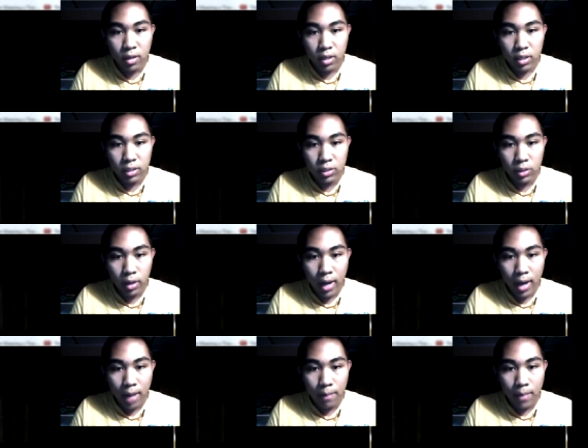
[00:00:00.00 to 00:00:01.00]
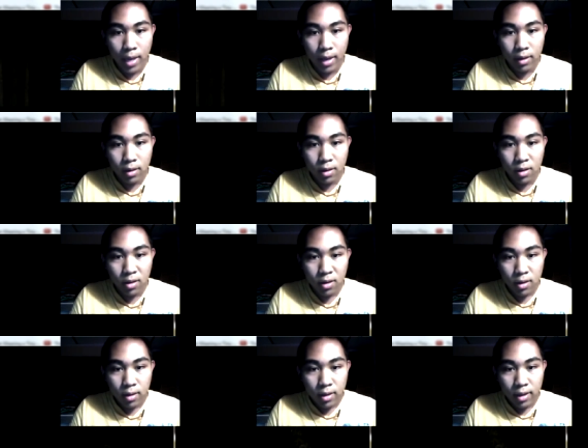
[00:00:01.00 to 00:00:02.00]
because you're not a man.
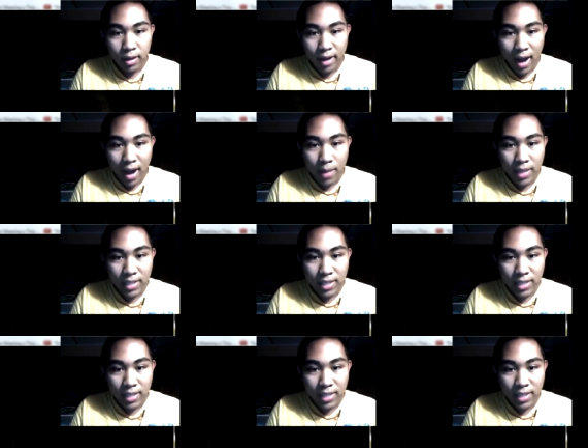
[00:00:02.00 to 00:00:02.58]
And not a man,